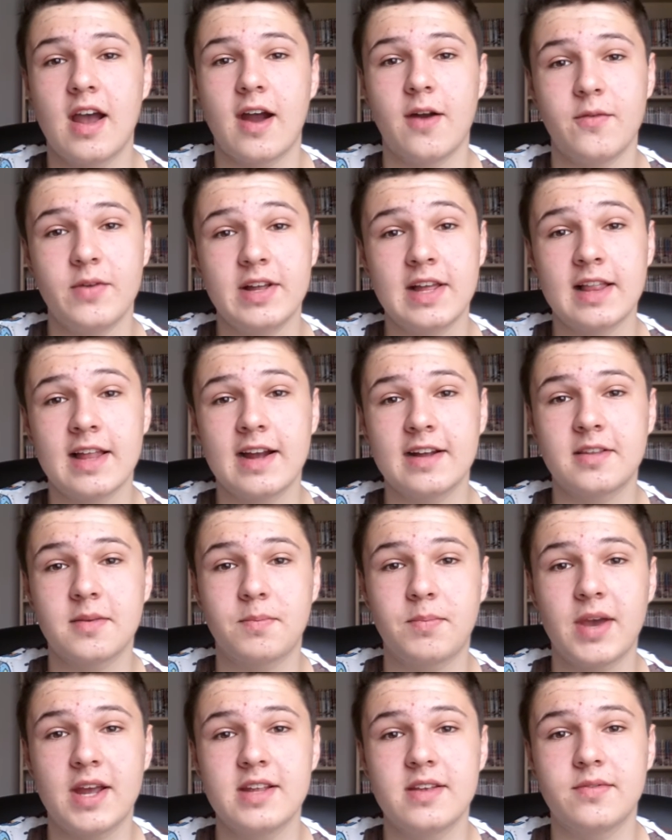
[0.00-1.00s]
I really like
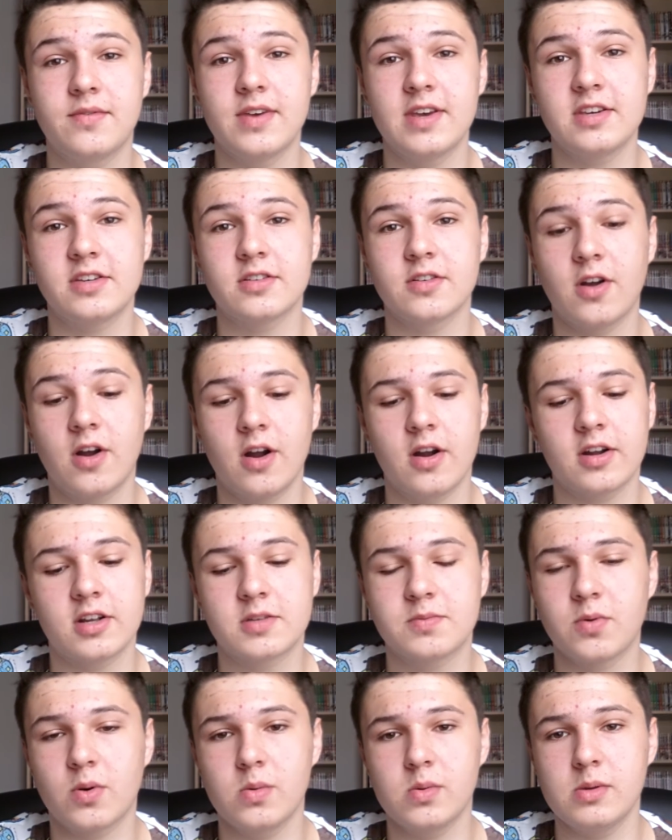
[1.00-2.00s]
the Pain Invasion arc.
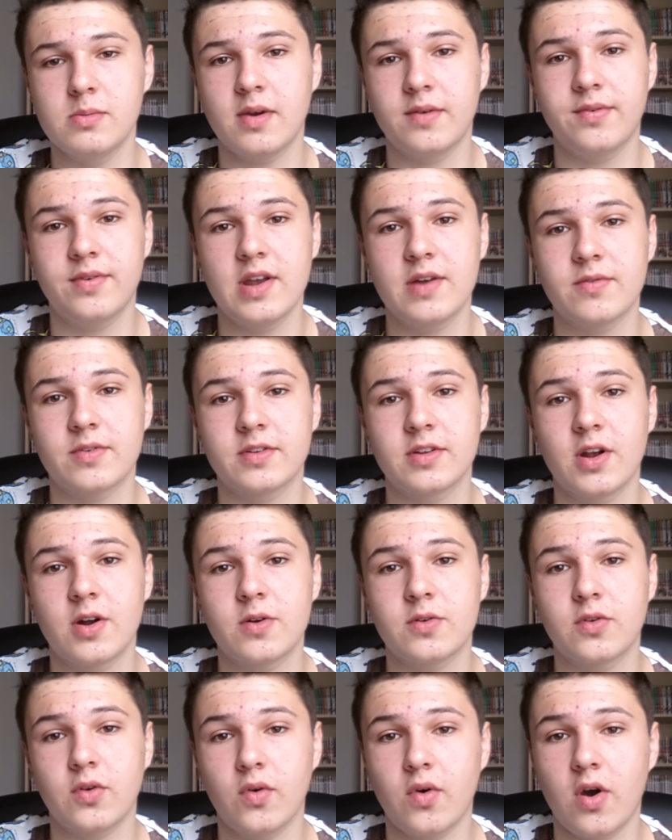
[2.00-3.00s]
It's probably my favorite
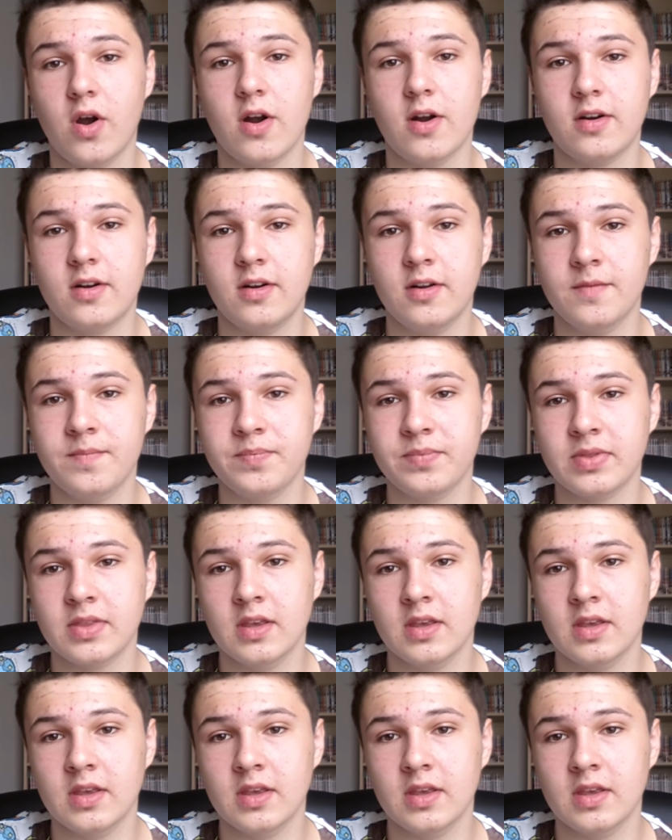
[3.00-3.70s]
Naruto arc,